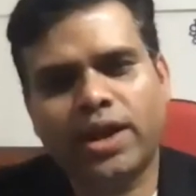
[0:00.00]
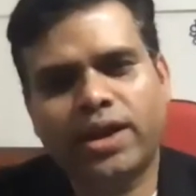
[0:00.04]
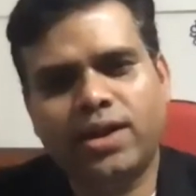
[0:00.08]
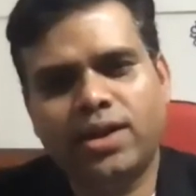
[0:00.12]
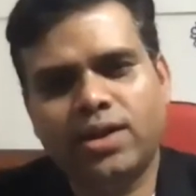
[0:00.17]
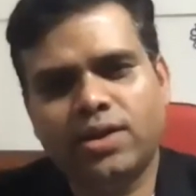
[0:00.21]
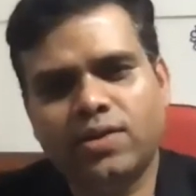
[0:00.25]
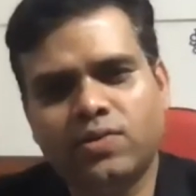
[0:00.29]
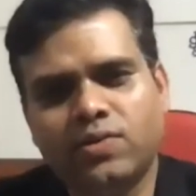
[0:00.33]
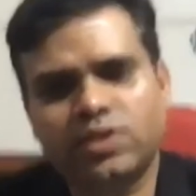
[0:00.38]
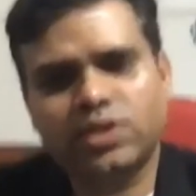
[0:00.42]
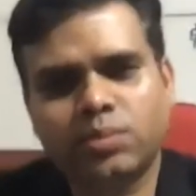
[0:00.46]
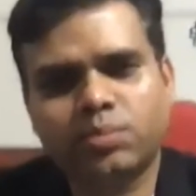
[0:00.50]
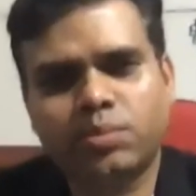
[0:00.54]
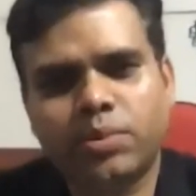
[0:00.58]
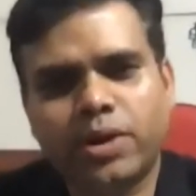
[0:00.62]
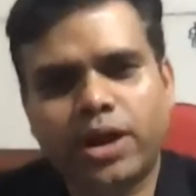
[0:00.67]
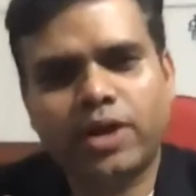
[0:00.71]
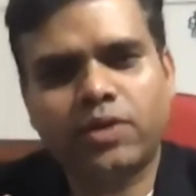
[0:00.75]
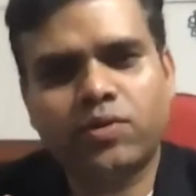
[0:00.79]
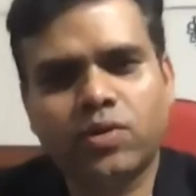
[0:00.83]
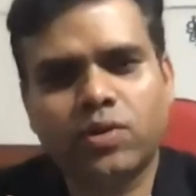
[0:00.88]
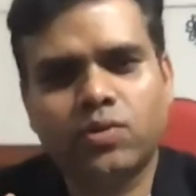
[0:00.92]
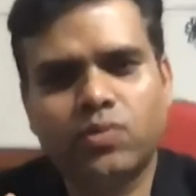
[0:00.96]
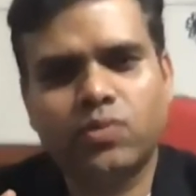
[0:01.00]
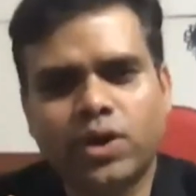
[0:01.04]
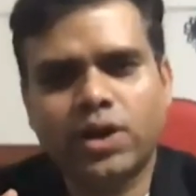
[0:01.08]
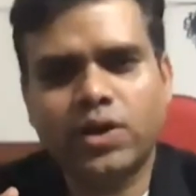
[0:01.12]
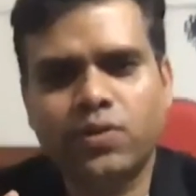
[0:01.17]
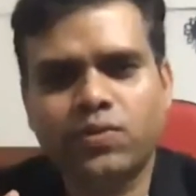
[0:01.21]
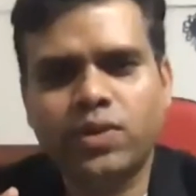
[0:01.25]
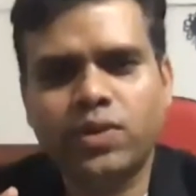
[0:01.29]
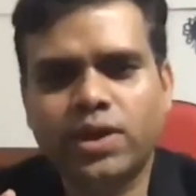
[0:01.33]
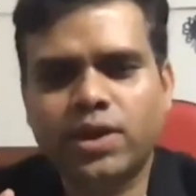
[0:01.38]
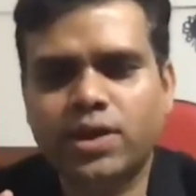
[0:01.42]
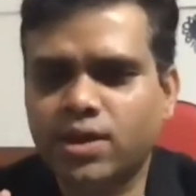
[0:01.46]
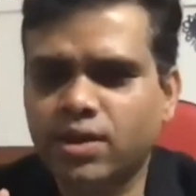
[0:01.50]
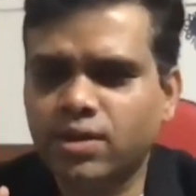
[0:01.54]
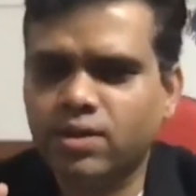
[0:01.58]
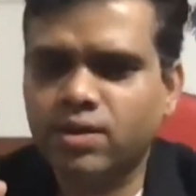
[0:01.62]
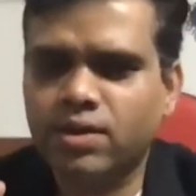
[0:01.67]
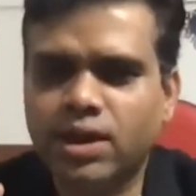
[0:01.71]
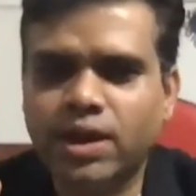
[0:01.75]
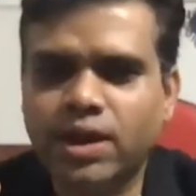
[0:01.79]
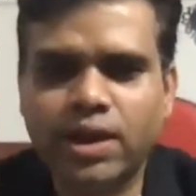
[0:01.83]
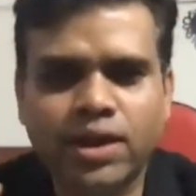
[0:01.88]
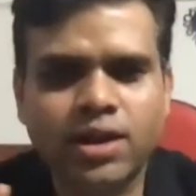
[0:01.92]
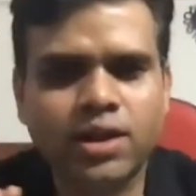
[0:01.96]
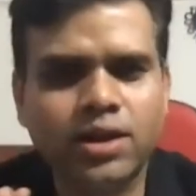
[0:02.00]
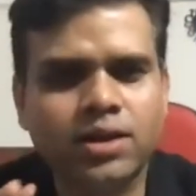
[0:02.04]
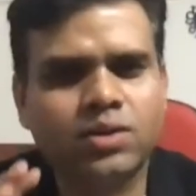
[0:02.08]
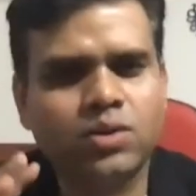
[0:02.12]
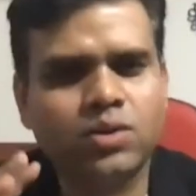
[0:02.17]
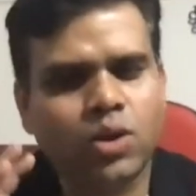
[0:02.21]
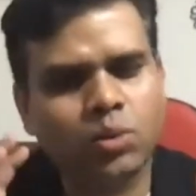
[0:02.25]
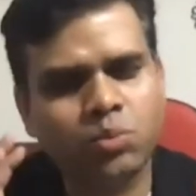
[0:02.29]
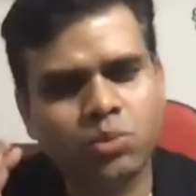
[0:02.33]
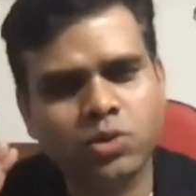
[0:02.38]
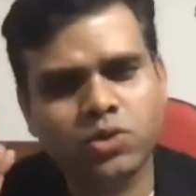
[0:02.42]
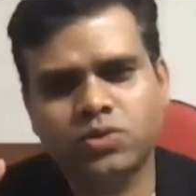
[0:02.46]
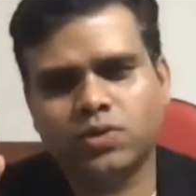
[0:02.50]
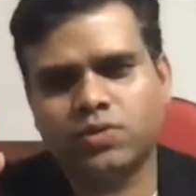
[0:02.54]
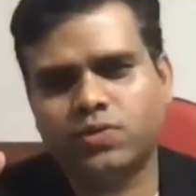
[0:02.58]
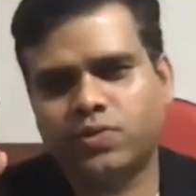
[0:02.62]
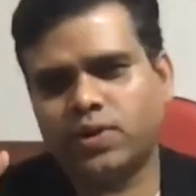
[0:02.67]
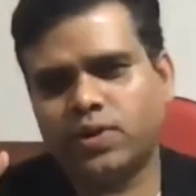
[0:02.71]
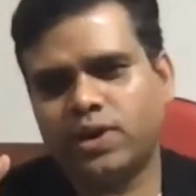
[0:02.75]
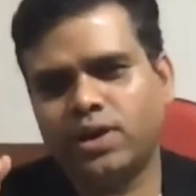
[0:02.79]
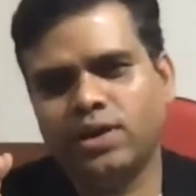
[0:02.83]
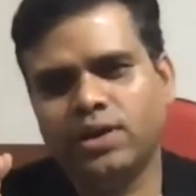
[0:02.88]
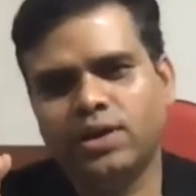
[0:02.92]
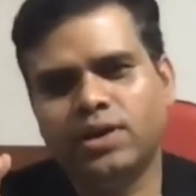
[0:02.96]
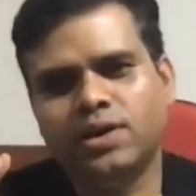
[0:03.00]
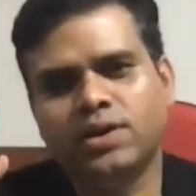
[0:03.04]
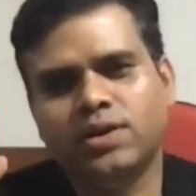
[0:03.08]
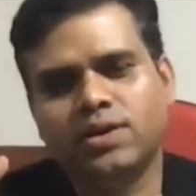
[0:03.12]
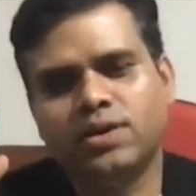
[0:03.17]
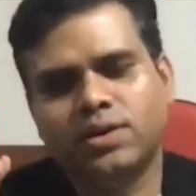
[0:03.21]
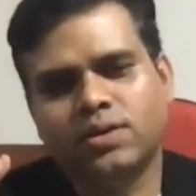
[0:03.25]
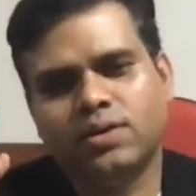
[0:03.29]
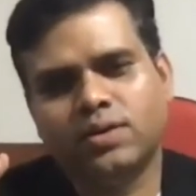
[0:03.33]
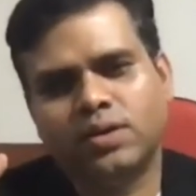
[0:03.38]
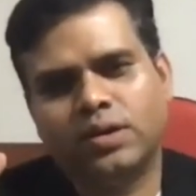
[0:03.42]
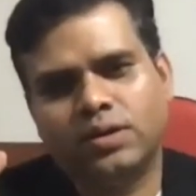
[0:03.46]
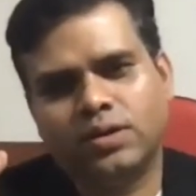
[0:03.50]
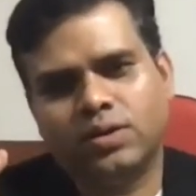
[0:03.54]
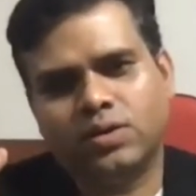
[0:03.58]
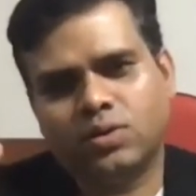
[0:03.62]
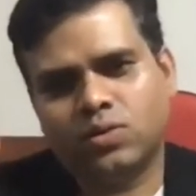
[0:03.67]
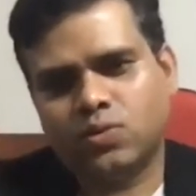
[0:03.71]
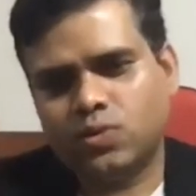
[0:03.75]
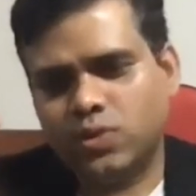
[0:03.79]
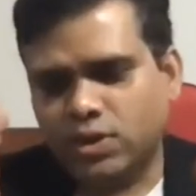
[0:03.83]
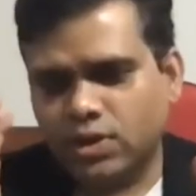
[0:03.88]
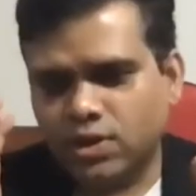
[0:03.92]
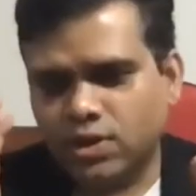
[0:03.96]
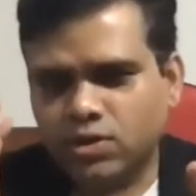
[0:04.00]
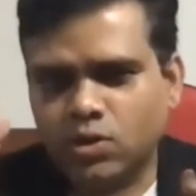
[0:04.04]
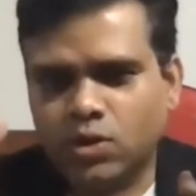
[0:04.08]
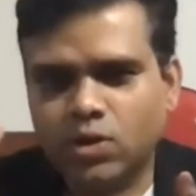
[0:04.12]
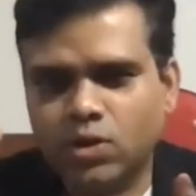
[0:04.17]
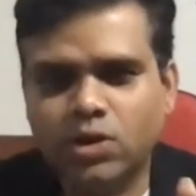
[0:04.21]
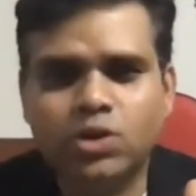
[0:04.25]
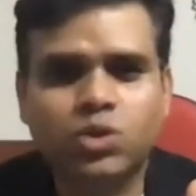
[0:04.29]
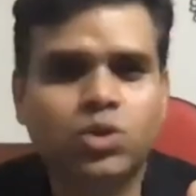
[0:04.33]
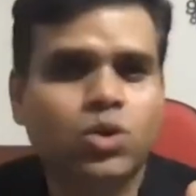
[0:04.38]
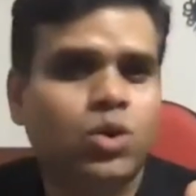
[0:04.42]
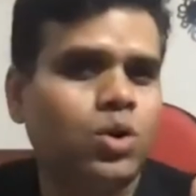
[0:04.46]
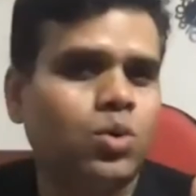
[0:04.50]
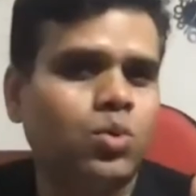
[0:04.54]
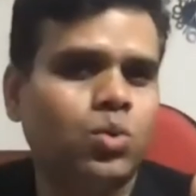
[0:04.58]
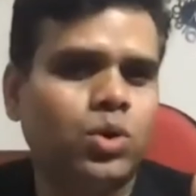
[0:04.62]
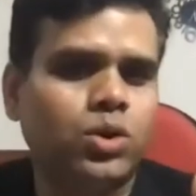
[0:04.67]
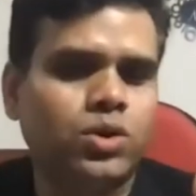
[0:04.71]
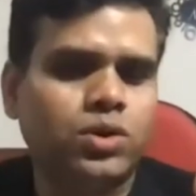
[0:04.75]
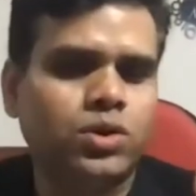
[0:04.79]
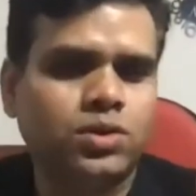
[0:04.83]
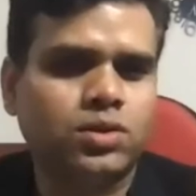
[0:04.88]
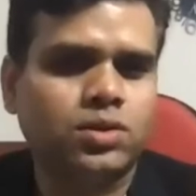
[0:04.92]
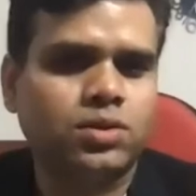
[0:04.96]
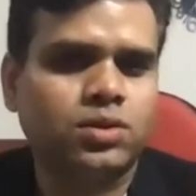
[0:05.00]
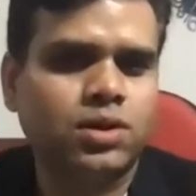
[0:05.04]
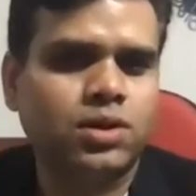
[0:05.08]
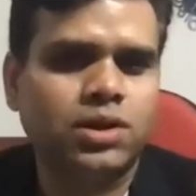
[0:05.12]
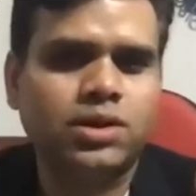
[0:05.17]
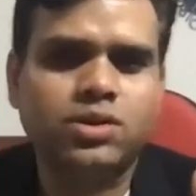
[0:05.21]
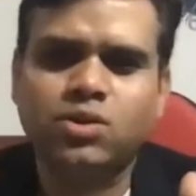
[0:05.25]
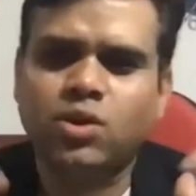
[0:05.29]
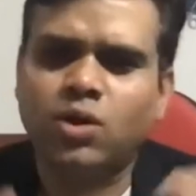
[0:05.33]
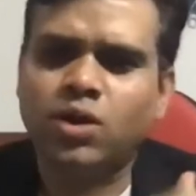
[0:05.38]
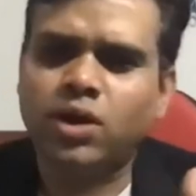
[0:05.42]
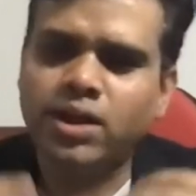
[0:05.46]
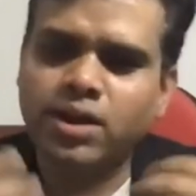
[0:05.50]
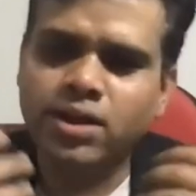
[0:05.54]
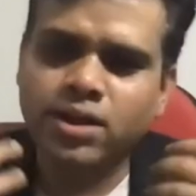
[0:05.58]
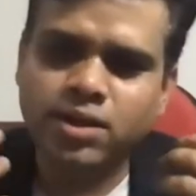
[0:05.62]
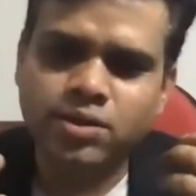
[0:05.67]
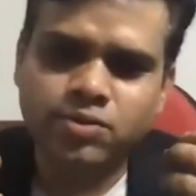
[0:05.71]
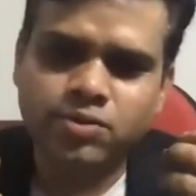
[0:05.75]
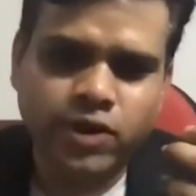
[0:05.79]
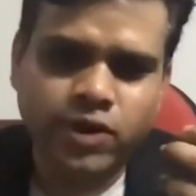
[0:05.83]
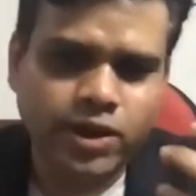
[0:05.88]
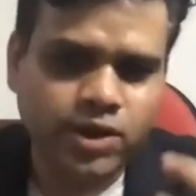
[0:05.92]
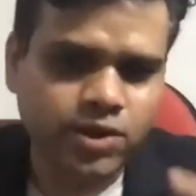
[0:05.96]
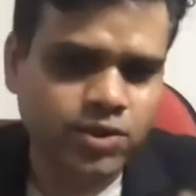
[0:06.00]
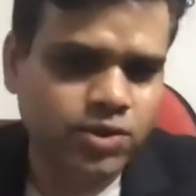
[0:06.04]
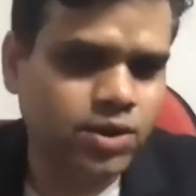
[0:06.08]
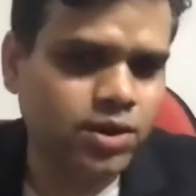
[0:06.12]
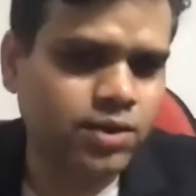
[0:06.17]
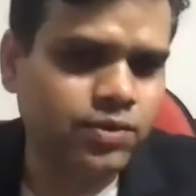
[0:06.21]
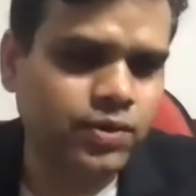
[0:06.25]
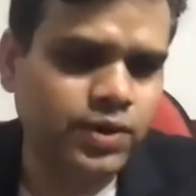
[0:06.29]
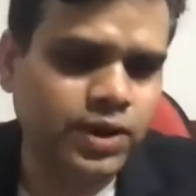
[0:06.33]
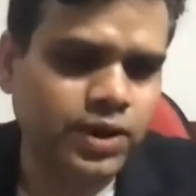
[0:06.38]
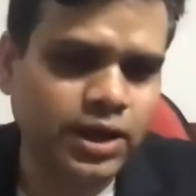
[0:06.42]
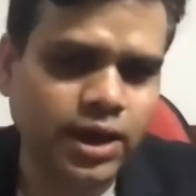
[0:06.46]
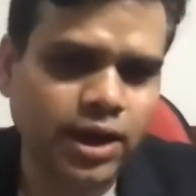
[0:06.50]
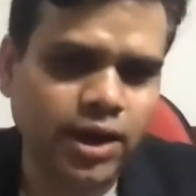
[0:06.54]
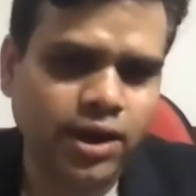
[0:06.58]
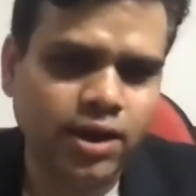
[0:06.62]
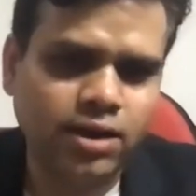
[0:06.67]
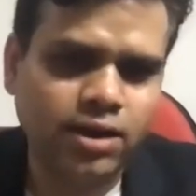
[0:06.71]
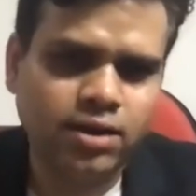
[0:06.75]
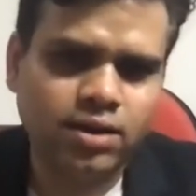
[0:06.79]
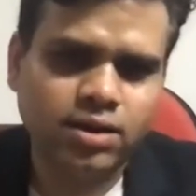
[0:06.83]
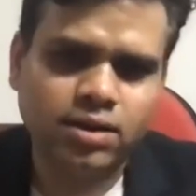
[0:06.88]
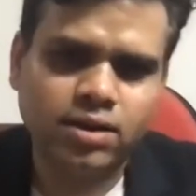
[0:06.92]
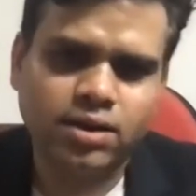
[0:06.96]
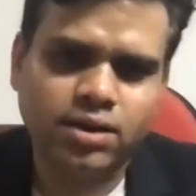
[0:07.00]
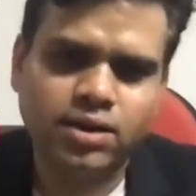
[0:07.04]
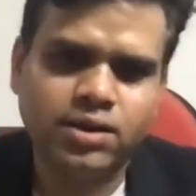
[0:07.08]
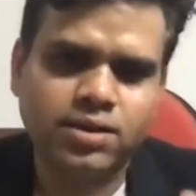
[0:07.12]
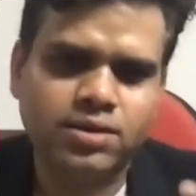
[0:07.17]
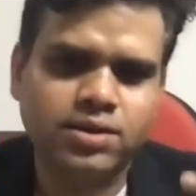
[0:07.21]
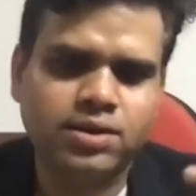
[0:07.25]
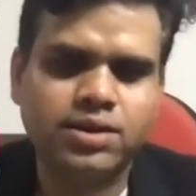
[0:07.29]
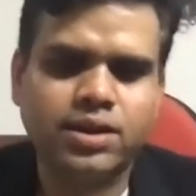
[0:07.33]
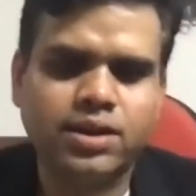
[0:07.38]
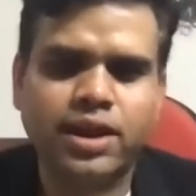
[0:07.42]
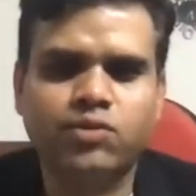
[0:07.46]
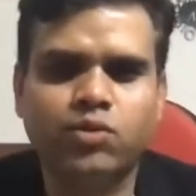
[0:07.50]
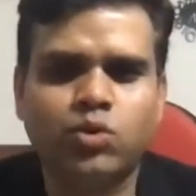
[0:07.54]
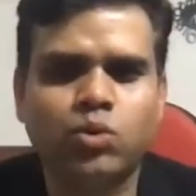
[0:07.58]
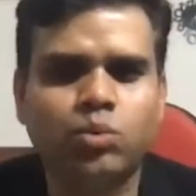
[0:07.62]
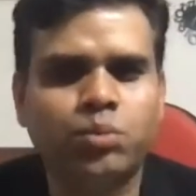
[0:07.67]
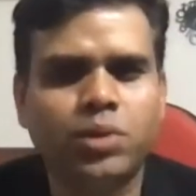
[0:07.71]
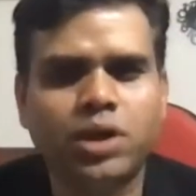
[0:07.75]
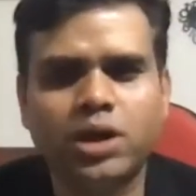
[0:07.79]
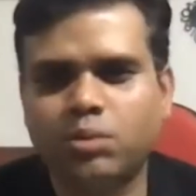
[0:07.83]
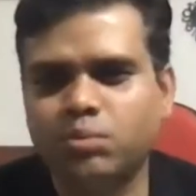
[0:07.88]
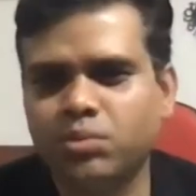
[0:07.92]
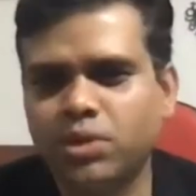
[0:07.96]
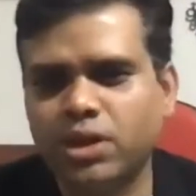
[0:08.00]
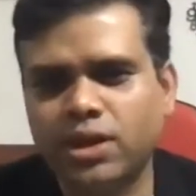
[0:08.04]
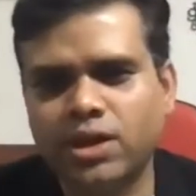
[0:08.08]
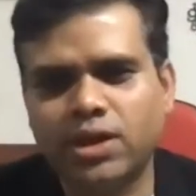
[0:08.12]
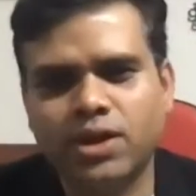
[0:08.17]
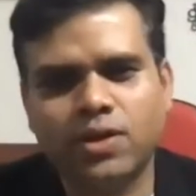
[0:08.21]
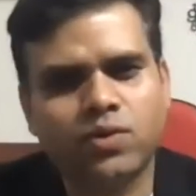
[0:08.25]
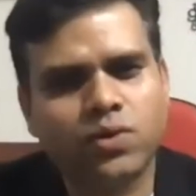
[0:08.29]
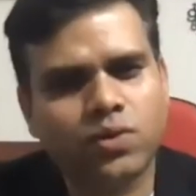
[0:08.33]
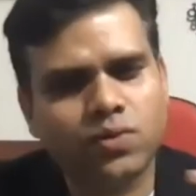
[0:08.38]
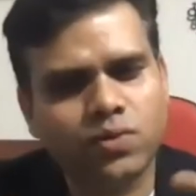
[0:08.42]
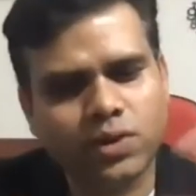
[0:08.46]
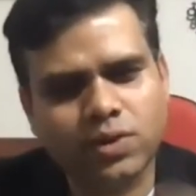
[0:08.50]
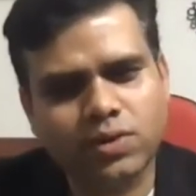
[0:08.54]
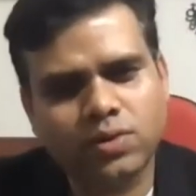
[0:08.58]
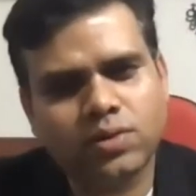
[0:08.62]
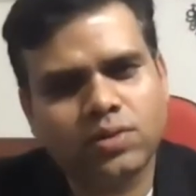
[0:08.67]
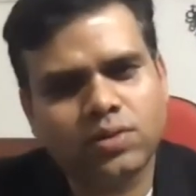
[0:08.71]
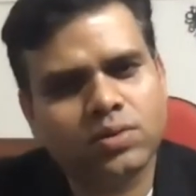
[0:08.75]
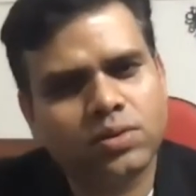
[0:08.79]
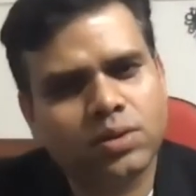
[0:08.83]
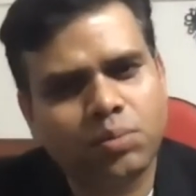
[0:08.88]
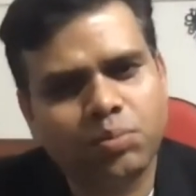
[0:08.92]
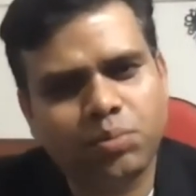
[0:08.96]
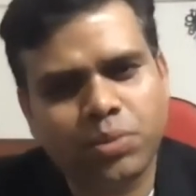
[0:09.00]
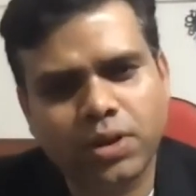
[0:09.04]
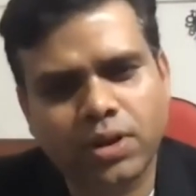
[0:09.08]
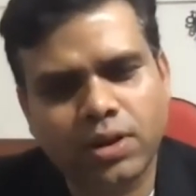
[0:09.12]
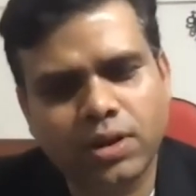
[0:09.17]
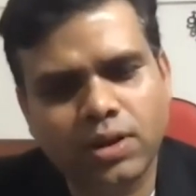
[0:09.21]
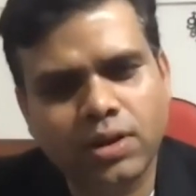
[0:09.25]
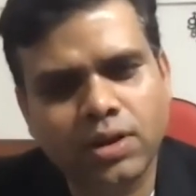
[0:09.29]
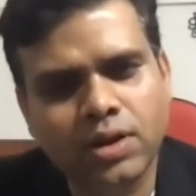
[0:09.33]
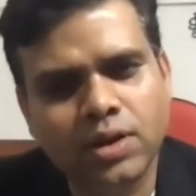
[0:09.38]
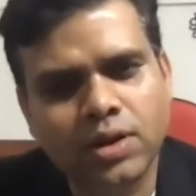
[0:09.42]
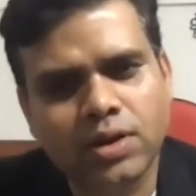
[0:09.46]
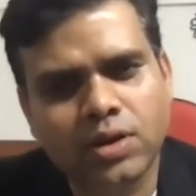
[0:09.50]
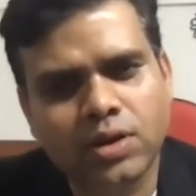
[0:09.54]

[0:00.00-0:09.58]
idea of this platform, why we are running it almost for free. So Vijay's only thought was, he's already a financially free guy. He doesn't have to make money out of this simple,